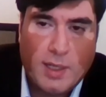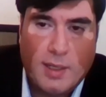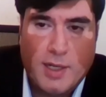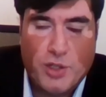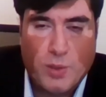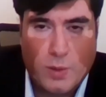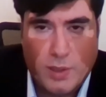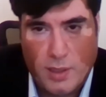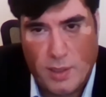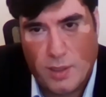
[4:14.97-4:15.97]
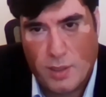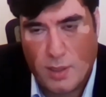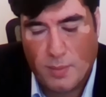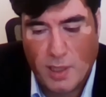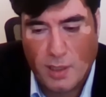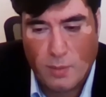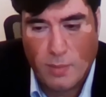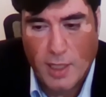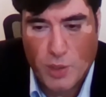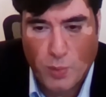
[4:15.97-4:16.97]
it lets you know that there is something in your
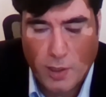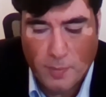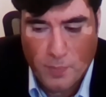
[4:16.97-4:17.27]
blind spot.